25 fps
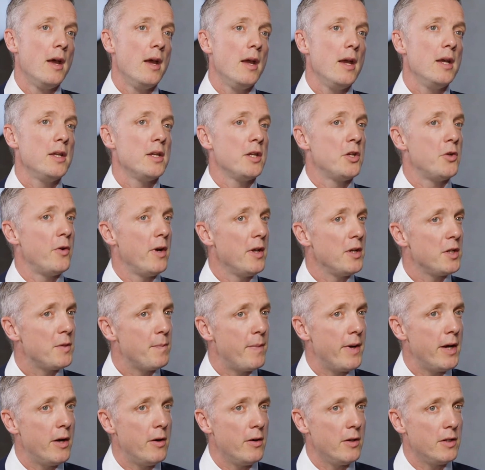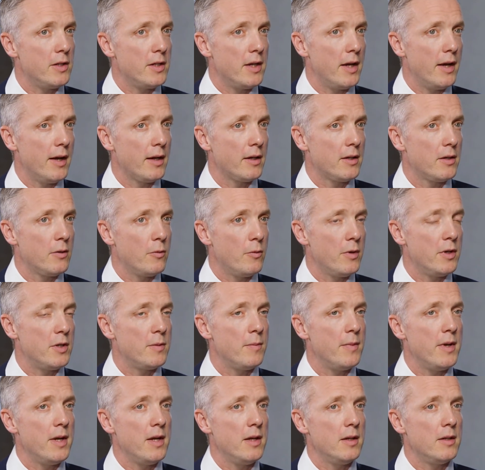It's a transparency act, which
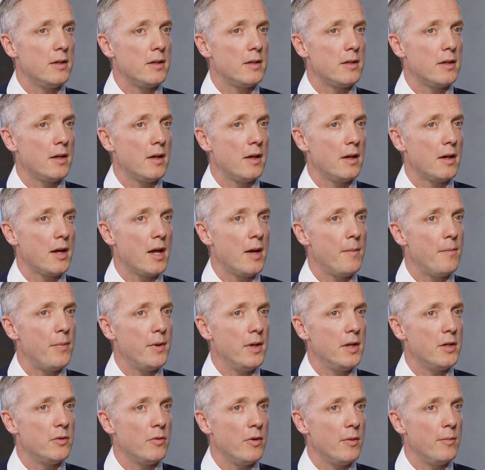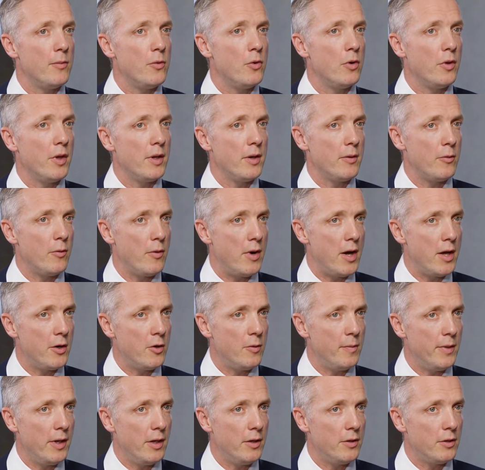means companies with more than
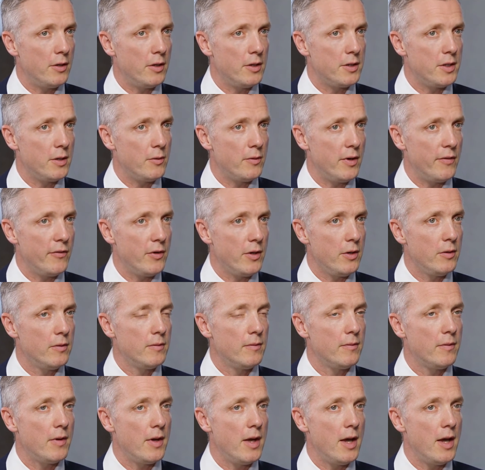$100 million in revenue